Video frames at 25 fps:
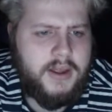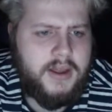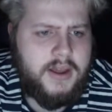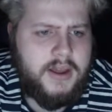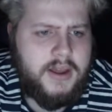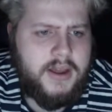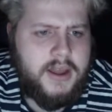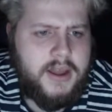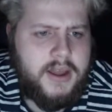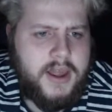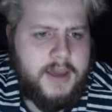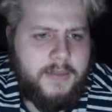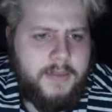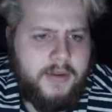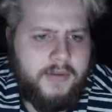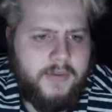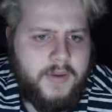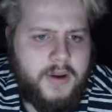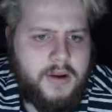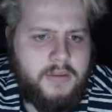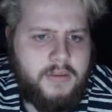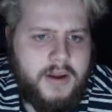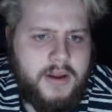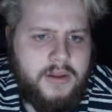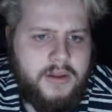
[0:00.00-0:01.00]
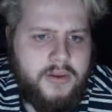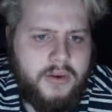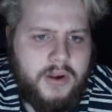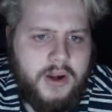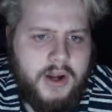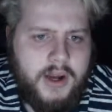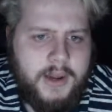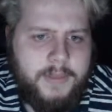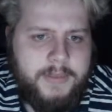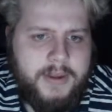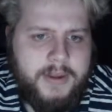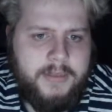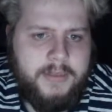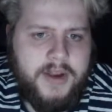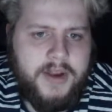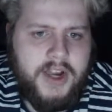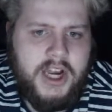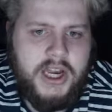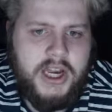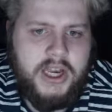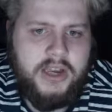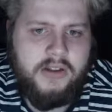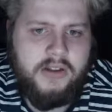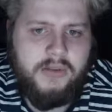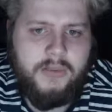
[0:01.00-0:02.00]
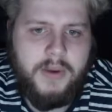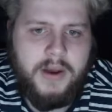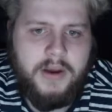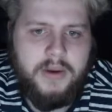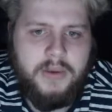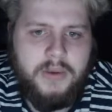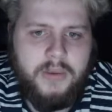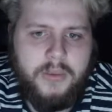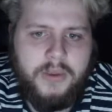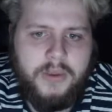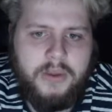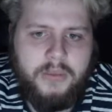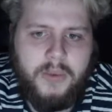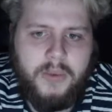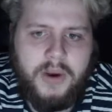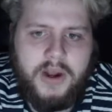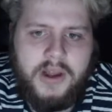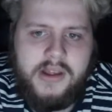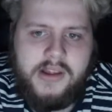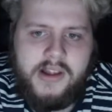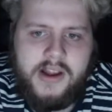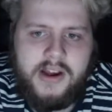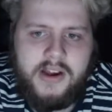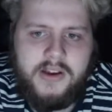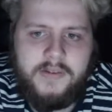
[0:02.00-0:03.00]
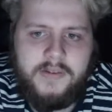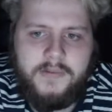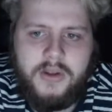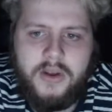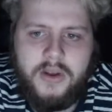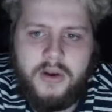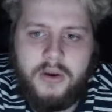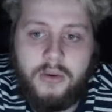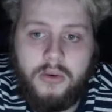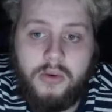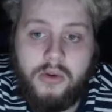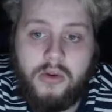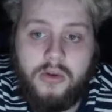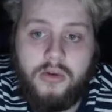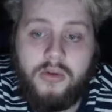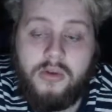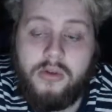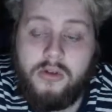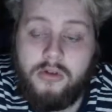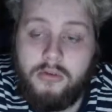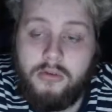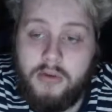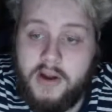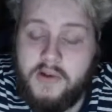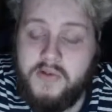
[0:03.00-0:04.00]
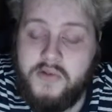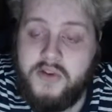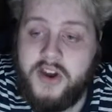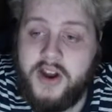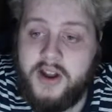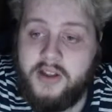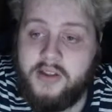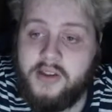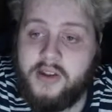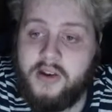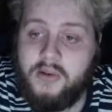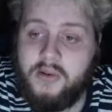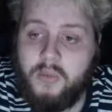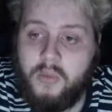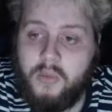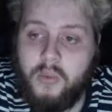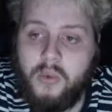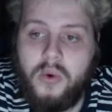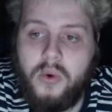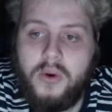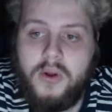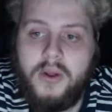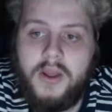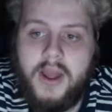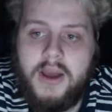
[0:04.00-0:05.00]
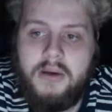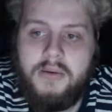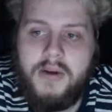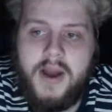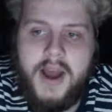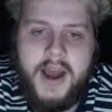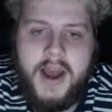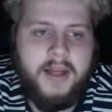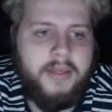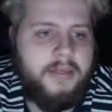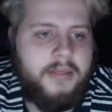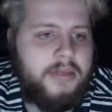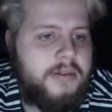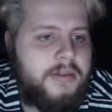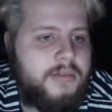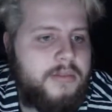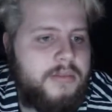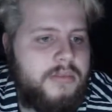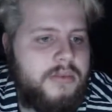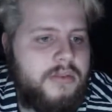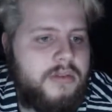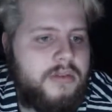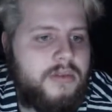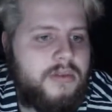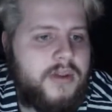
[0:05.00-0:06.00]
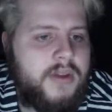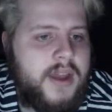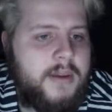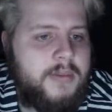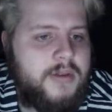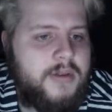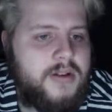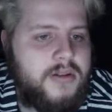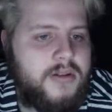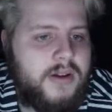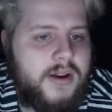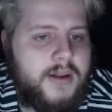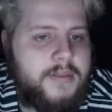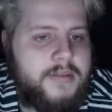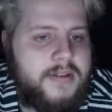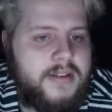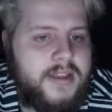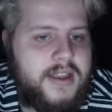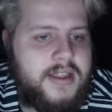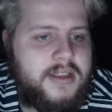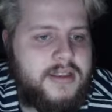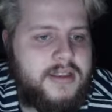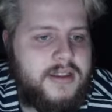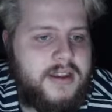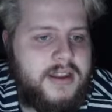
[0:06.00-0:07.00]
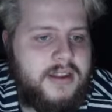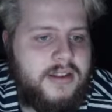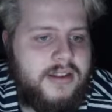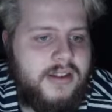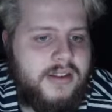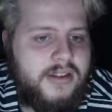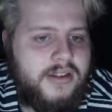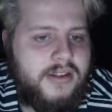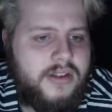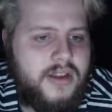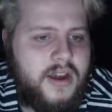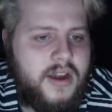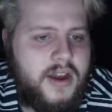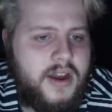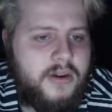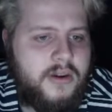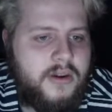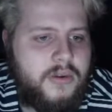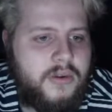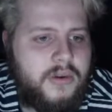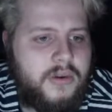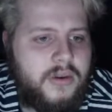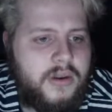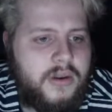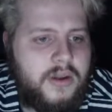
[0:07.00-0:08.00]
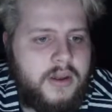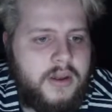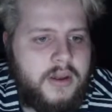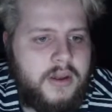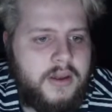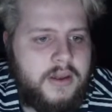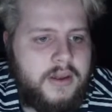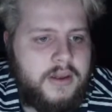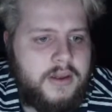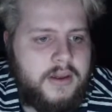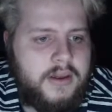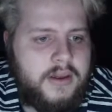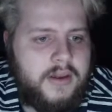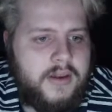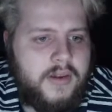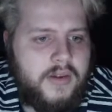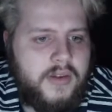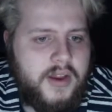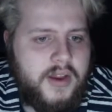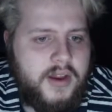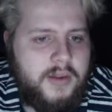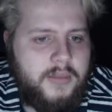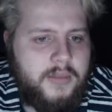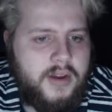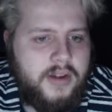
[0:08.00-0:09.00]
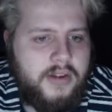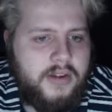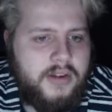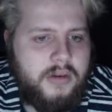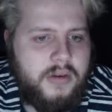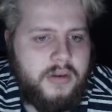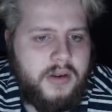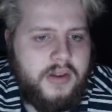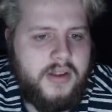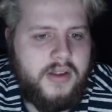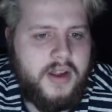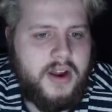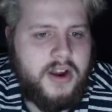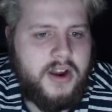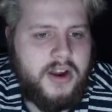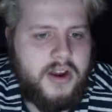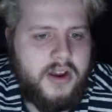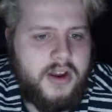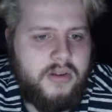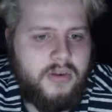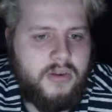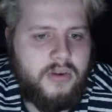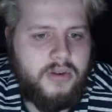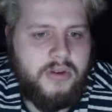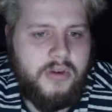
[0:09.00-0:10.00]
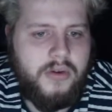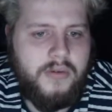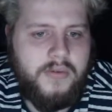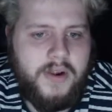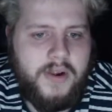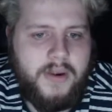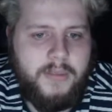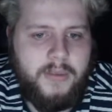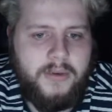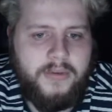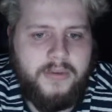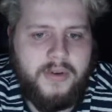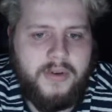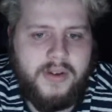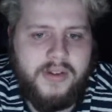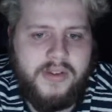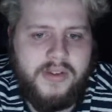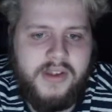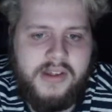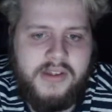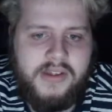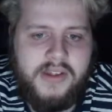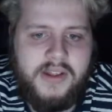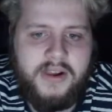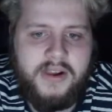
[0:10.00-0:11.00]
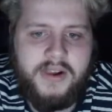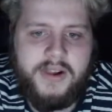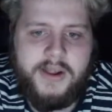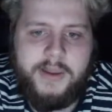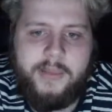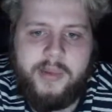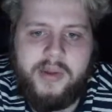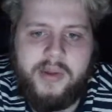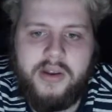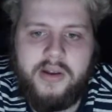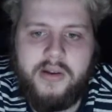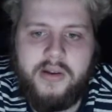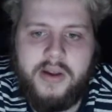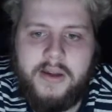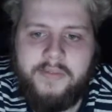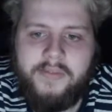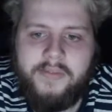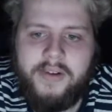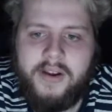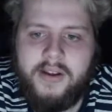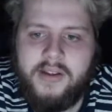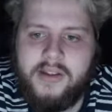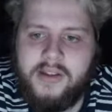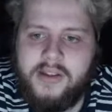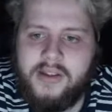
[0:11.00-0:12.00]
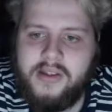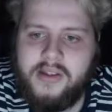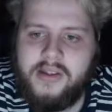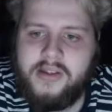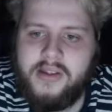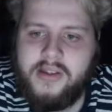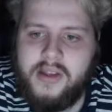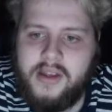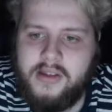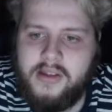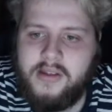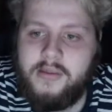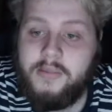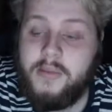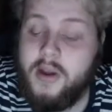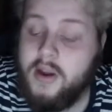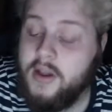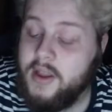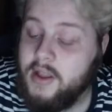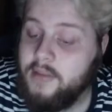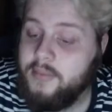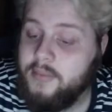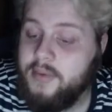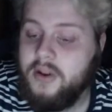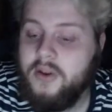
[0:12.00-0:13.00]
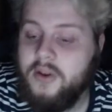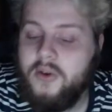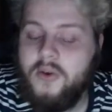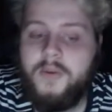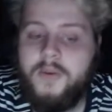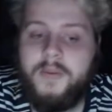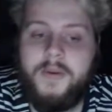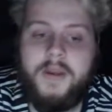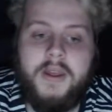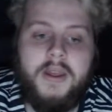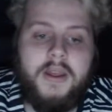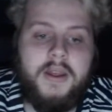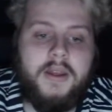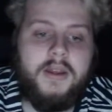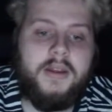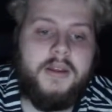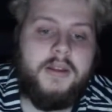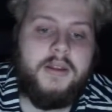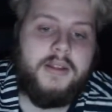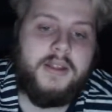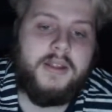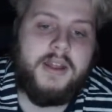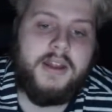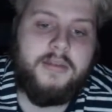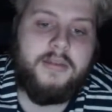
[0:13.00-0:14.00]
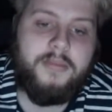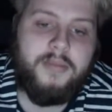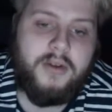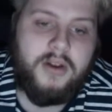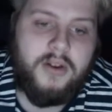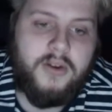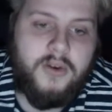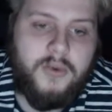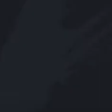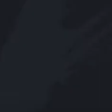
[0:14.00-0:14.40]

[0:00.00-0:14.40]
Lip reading: The atmosphere around your club can be changed as well, with a wide selection of goal songs, crowd chants, and walkout anthems to capture your club's identity and style. Stadium customization is also available for existing clubs that don't have licensed stadium. Oh, that's pretty cool. That's pretty cool.